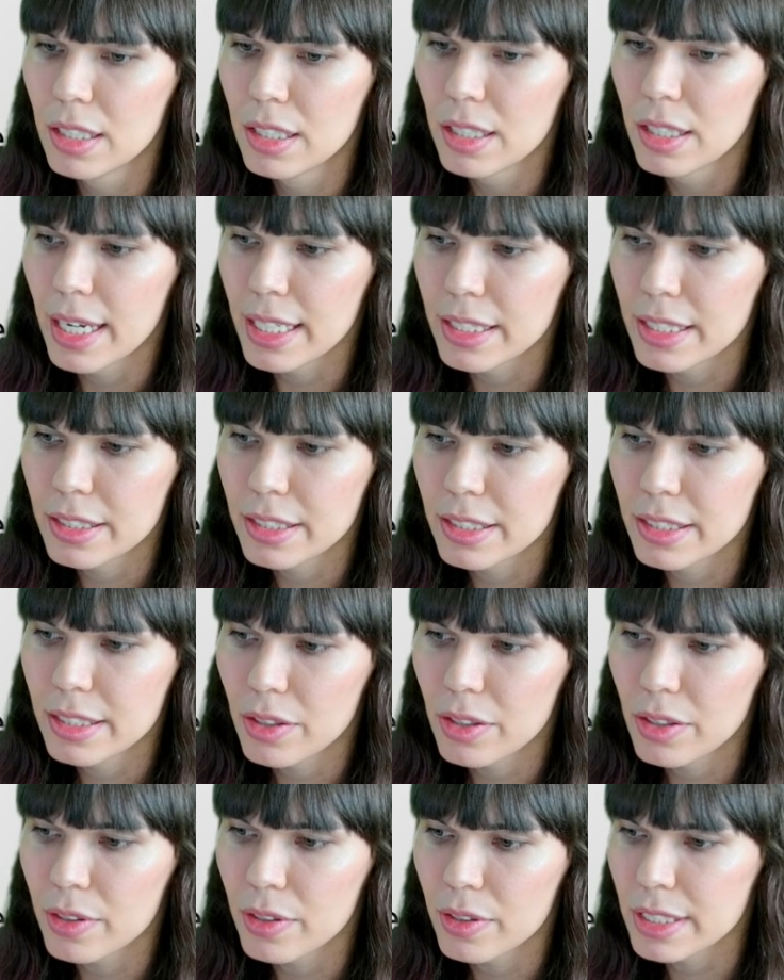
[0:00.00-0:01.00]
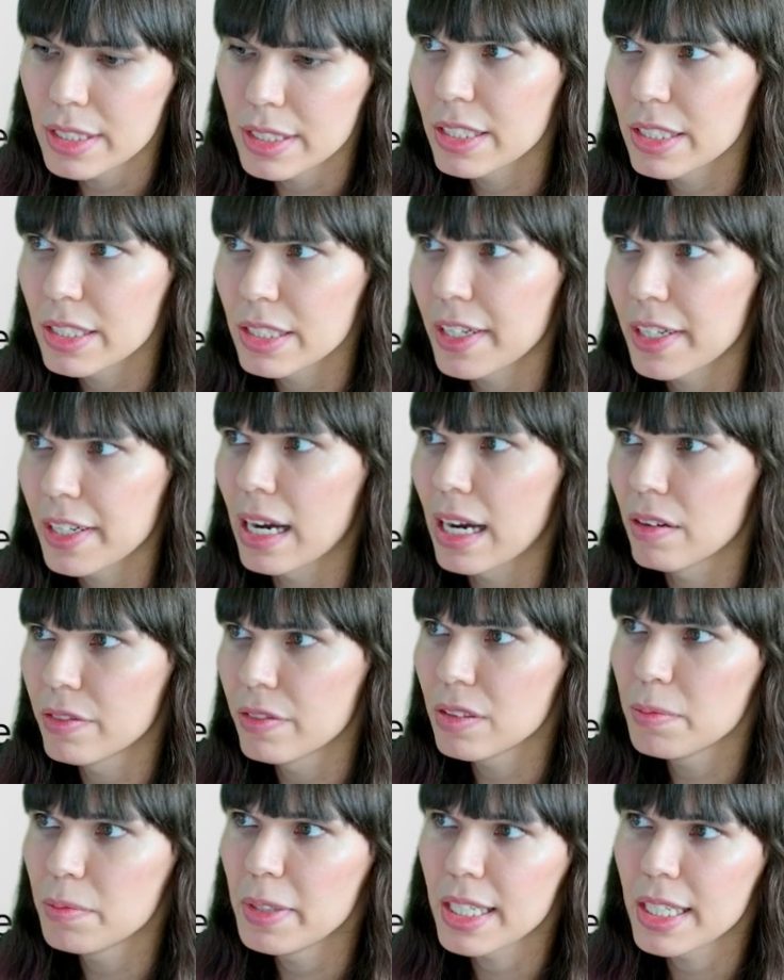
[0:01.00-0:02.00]
And so this is very
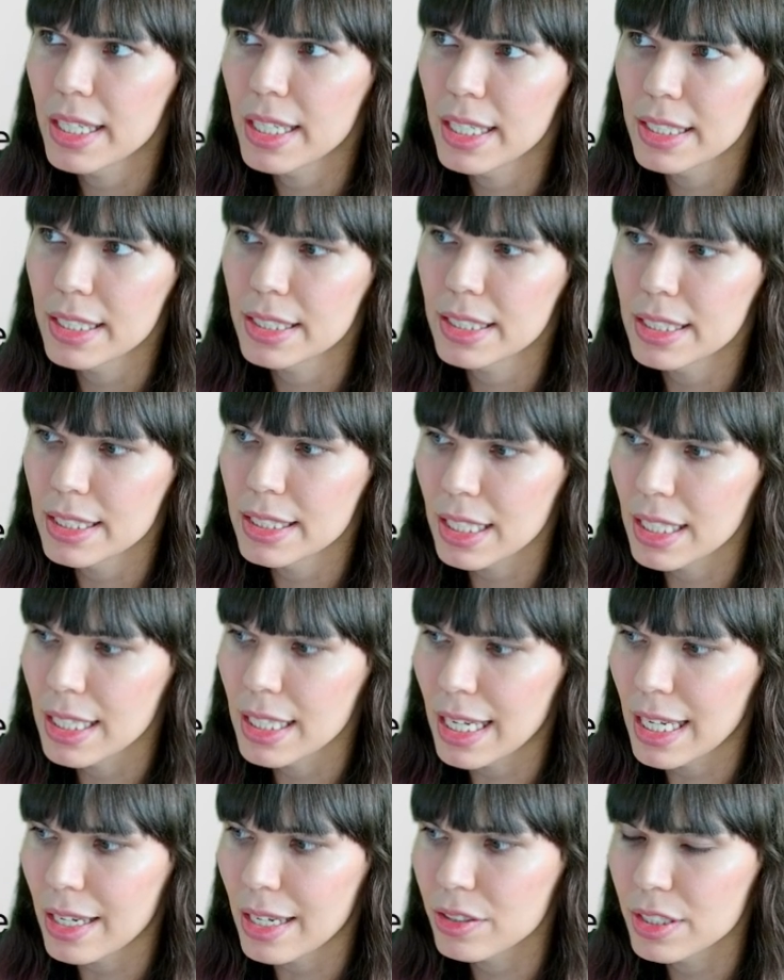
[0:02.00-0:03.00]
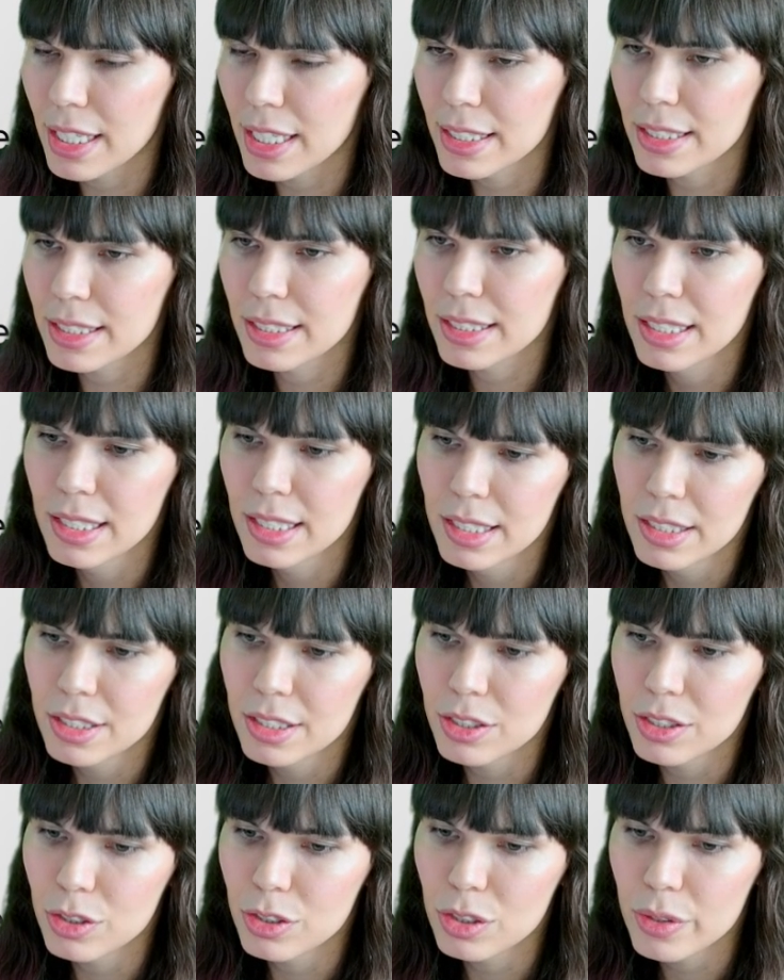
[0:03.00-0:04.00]
helpful because this allows us
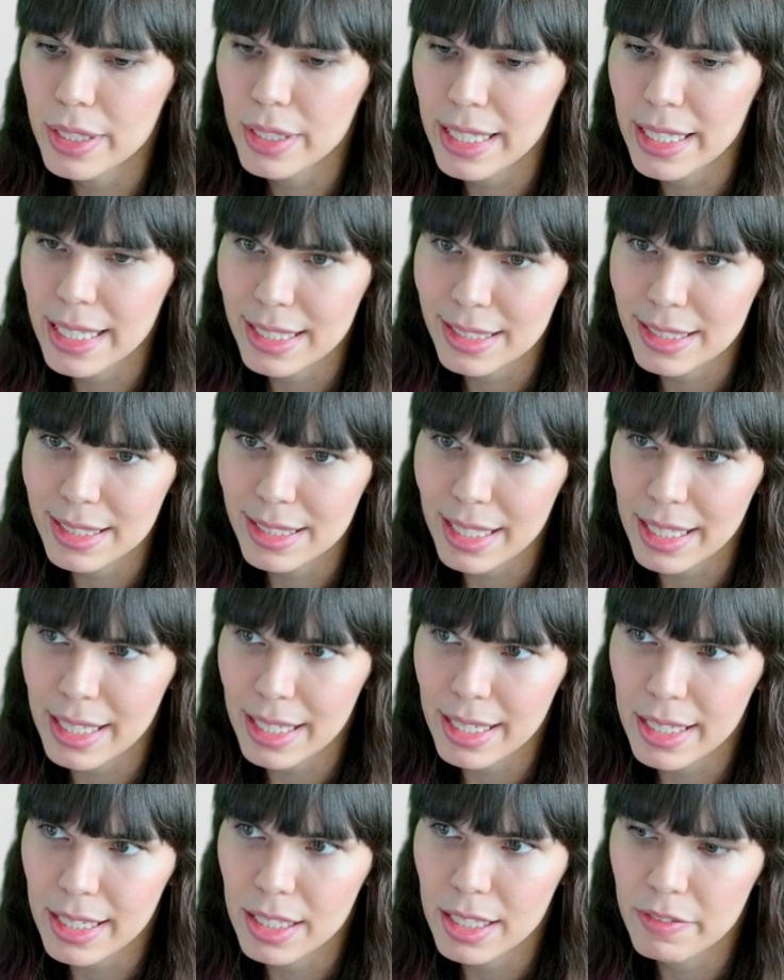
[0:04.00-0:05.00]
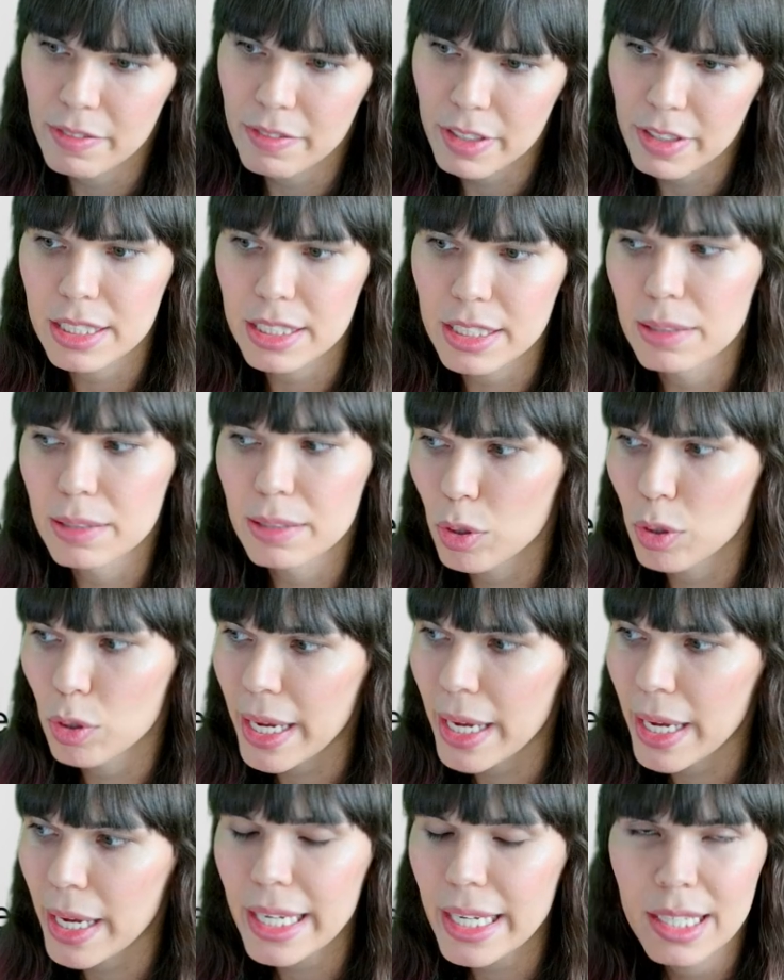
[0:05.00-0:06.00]
to do things in a very simple
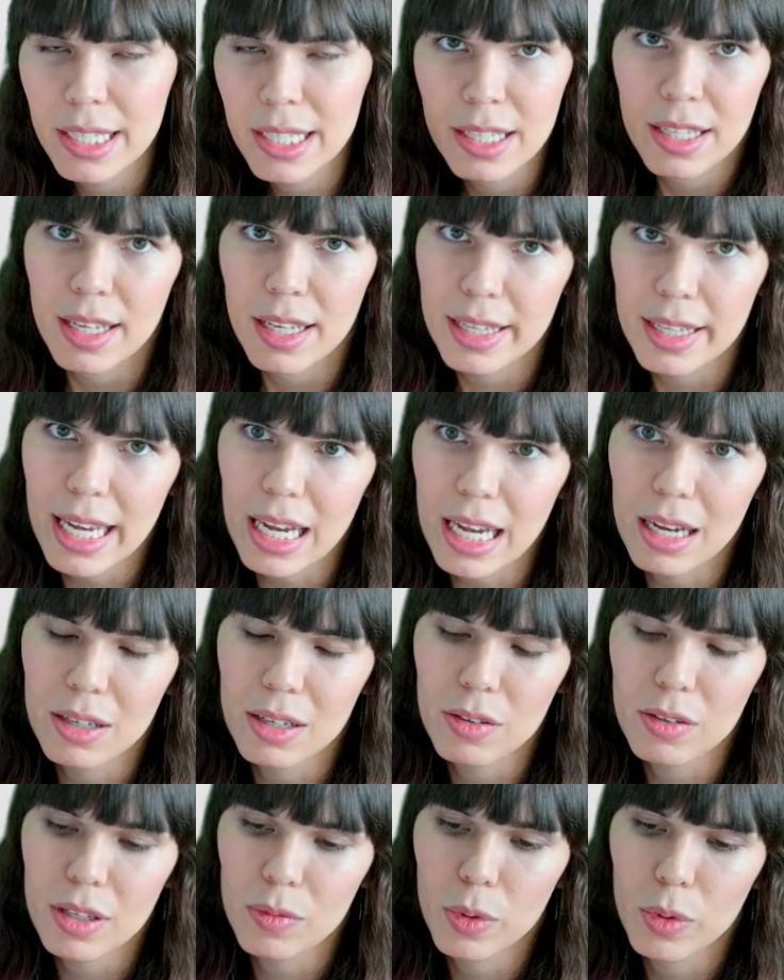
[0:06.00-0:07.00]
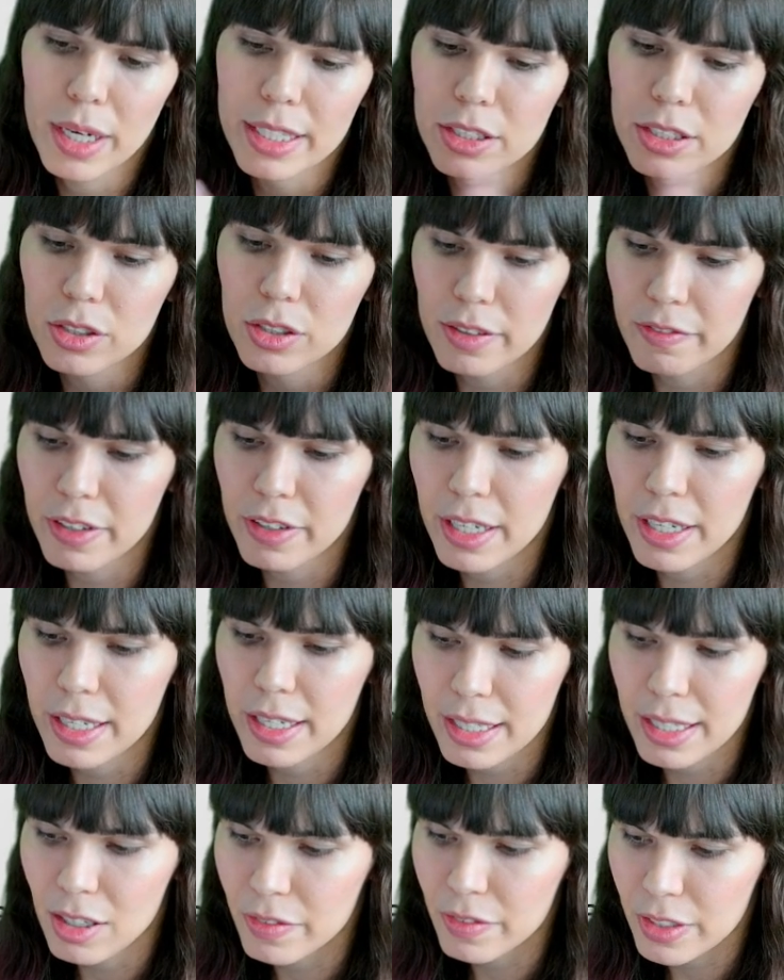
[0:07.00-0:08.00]
way that we're going to do it
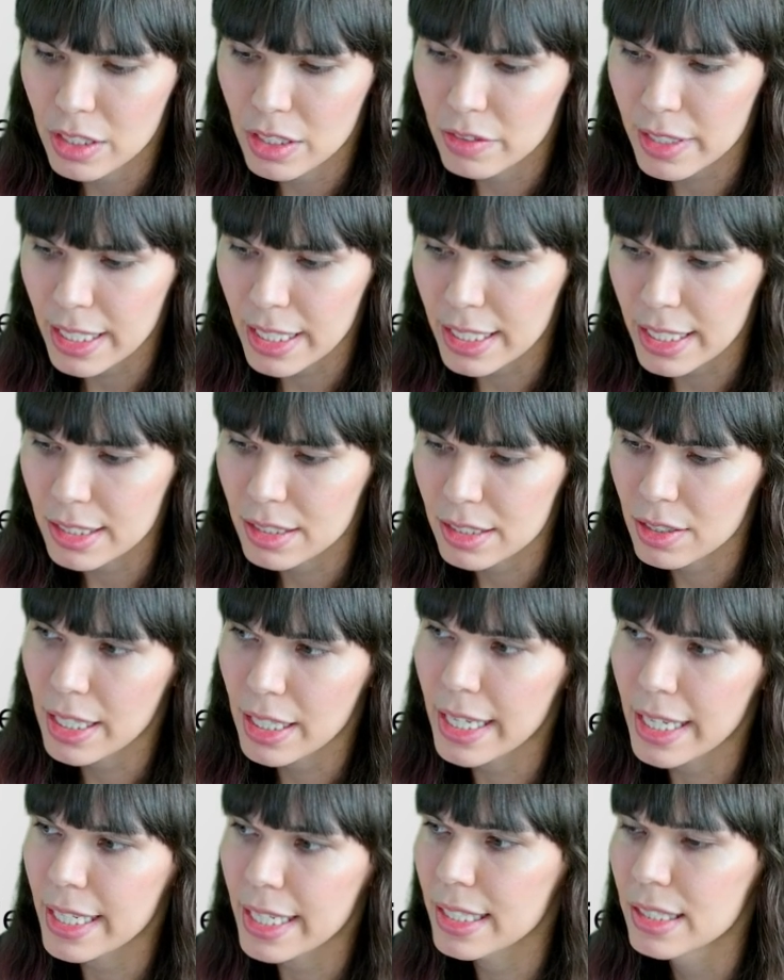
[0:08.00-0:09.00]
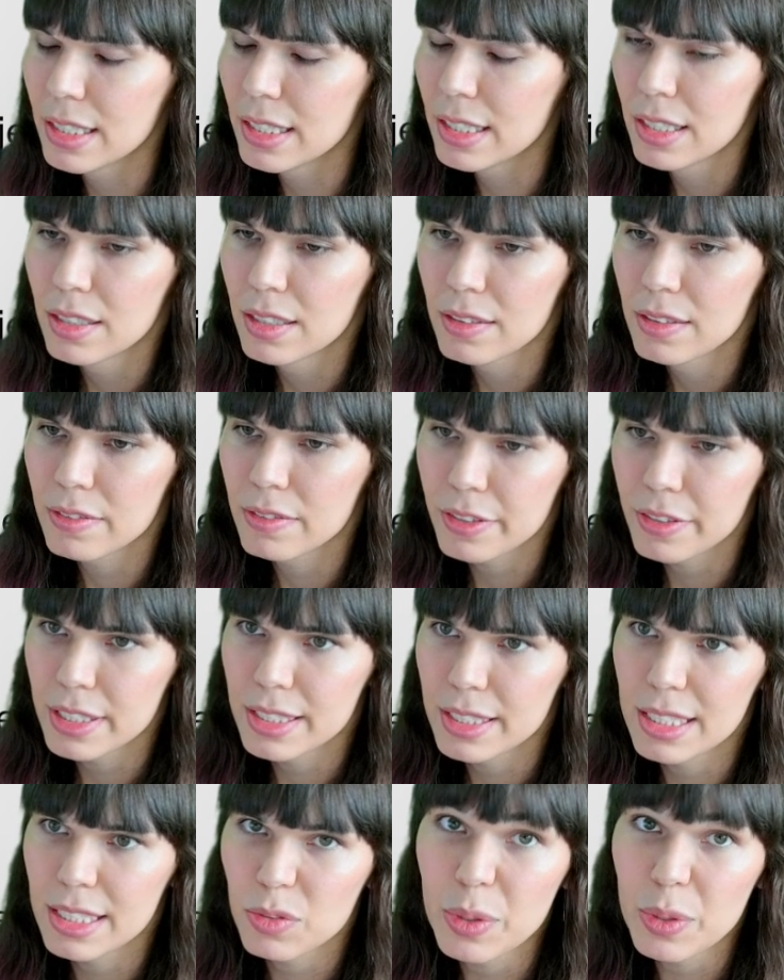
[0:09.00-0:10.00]
very over and over again. So like, for
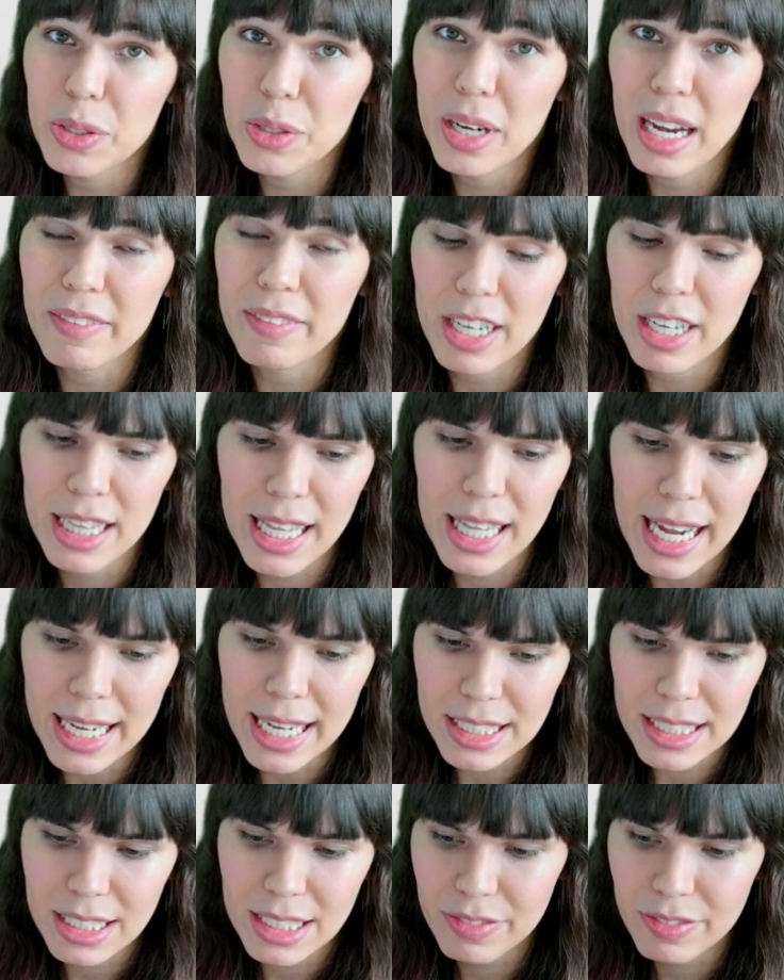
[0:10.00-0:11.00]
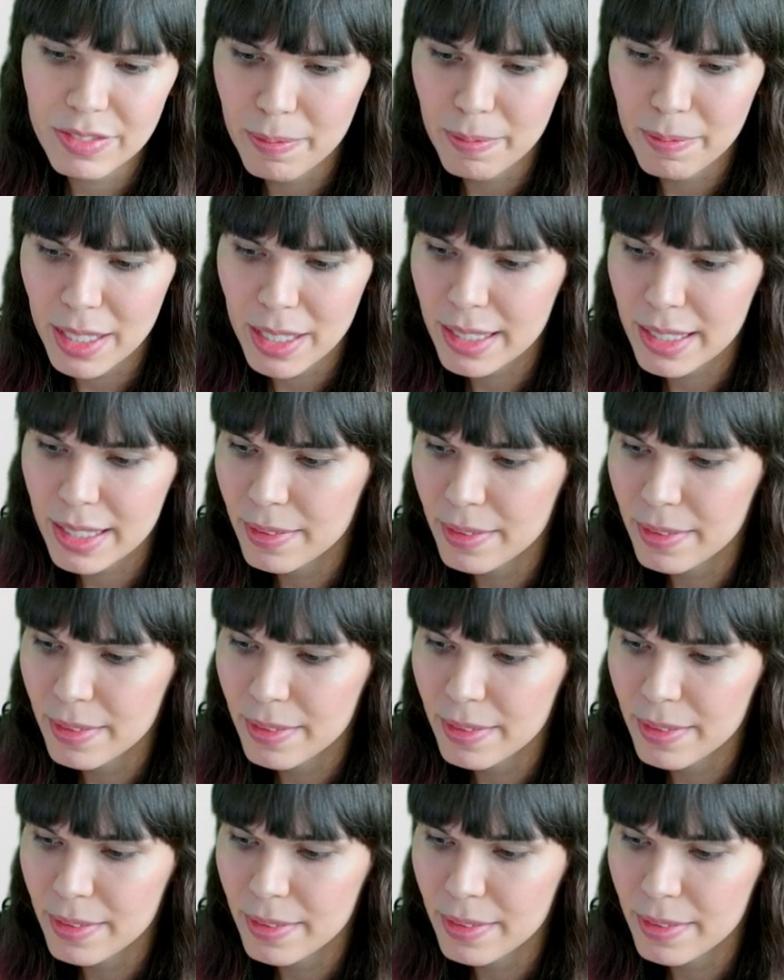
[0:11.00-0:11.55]
instance, when you have a class of something,